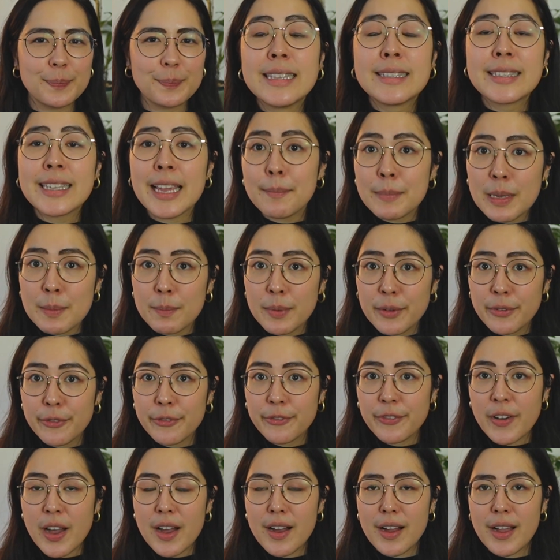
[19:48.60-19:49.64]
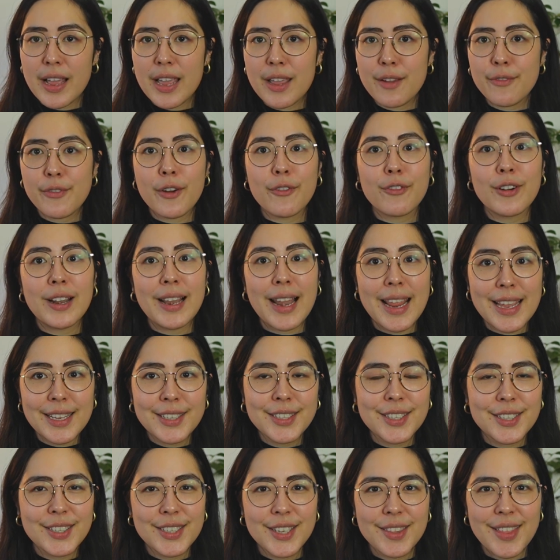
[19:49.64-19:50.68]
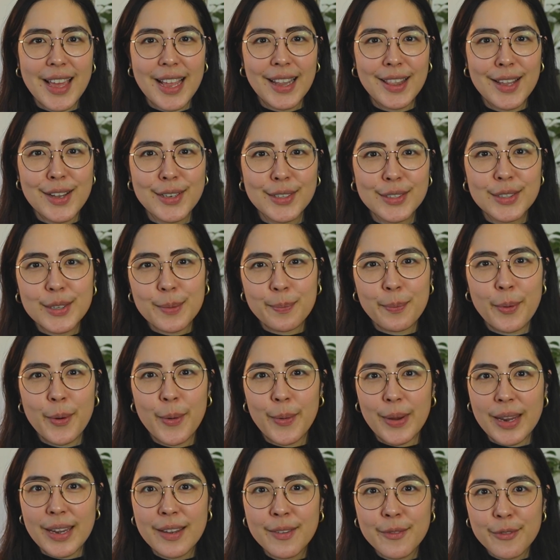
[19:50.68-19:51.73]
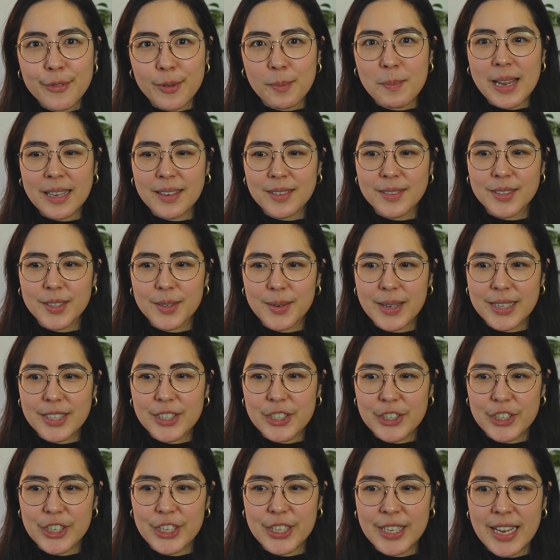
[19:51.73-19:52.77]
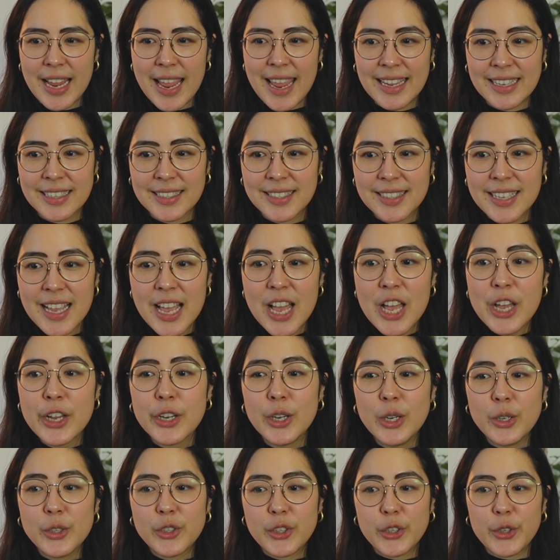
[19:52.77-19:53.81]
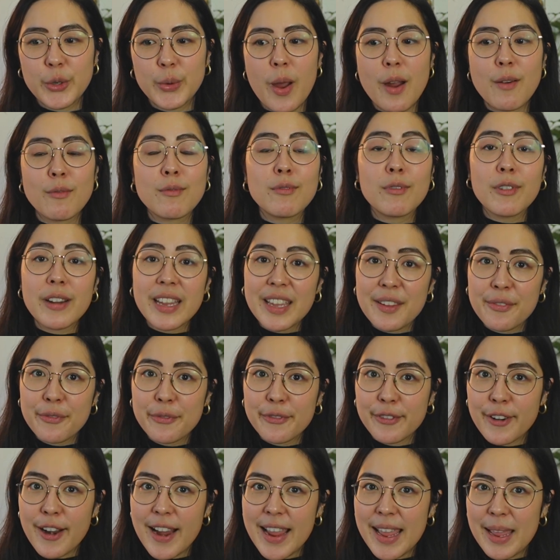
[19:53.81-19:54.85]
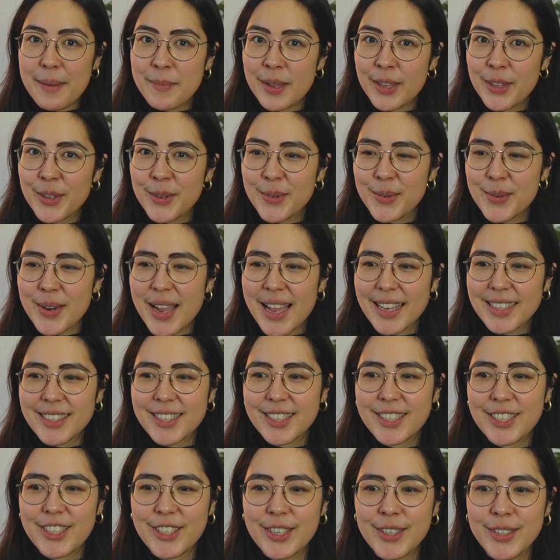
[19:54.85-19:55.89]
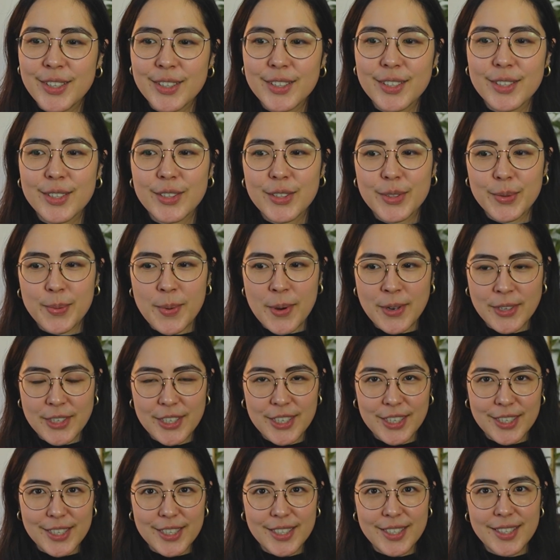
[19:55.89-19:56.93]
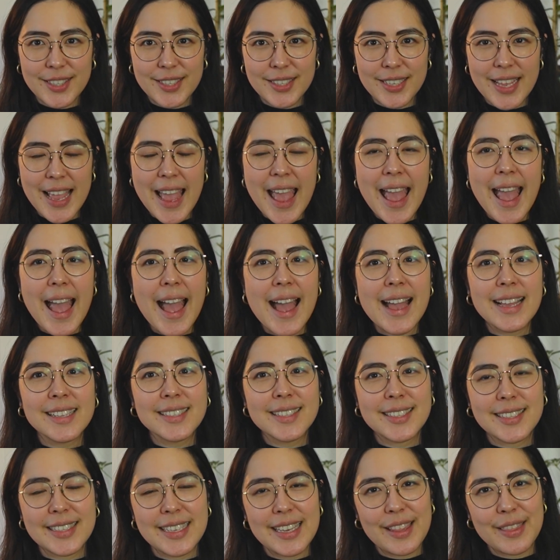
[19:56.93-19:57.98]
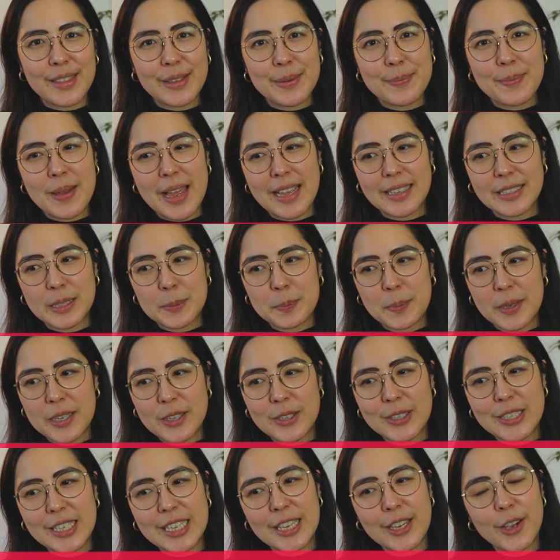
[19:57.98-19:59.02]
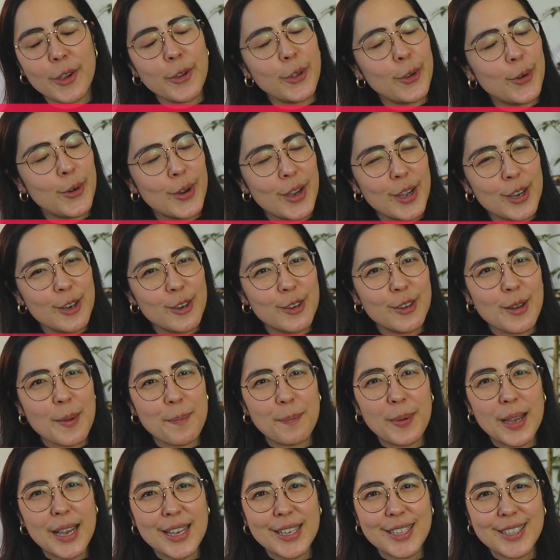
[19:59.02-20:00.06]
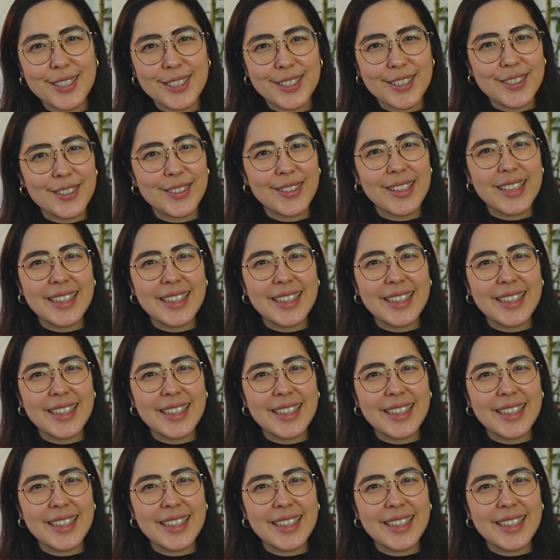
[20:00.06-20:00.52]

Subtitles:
Tip number 5, related to that last point from Ellen's question, is to reframe your attitude to swatches and see them as building your own personal